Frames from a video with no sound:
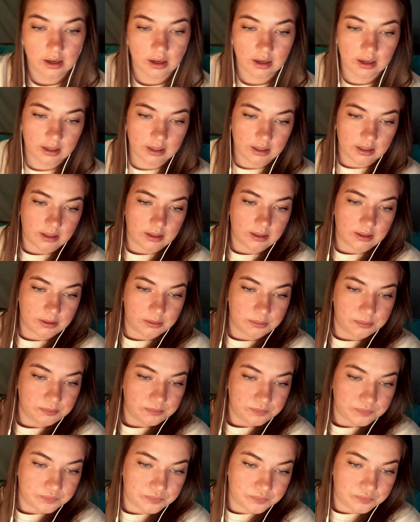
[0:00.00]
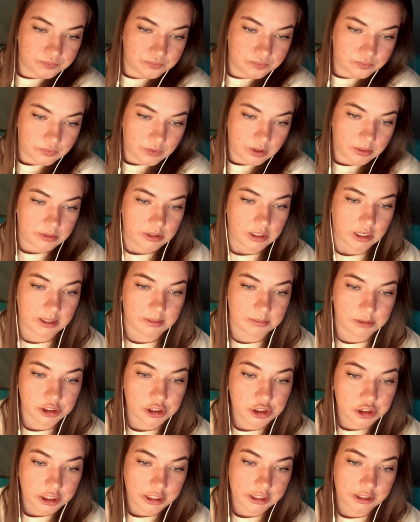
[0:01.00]
Sorry, I'm
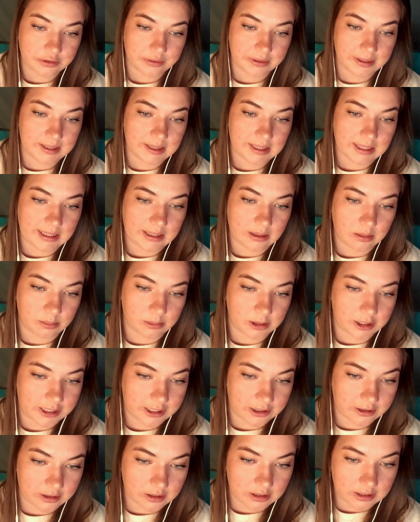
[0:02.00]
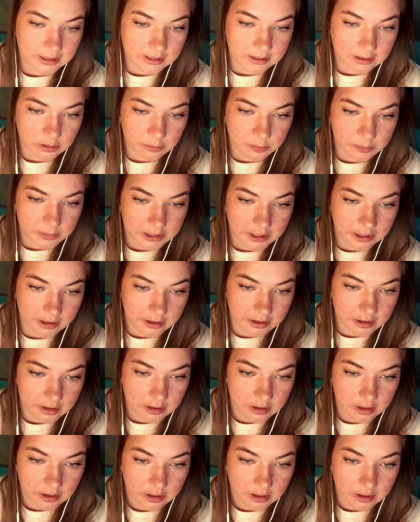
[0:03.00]
just trying to read the handbook here to help you.